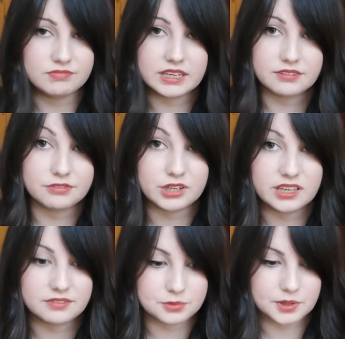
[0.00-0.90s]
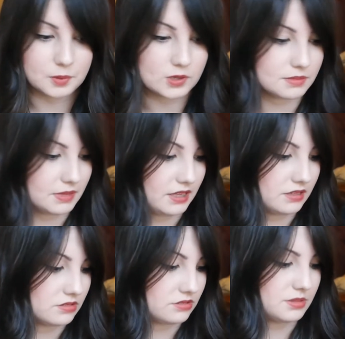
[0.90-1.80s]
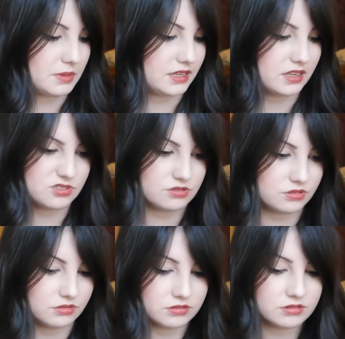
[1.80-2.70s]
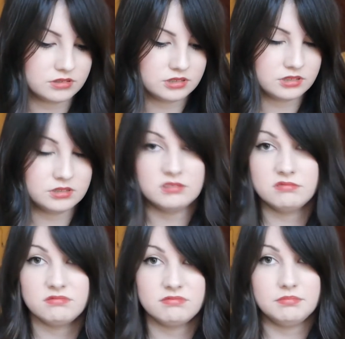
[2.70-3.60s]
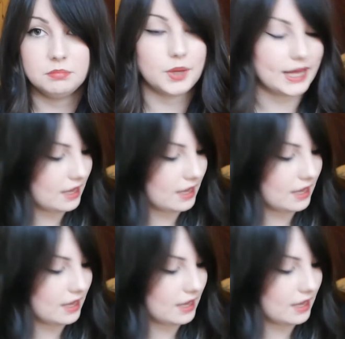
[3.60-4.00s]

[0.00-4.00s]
like a free gift when I bought something else or something, I don't know. But I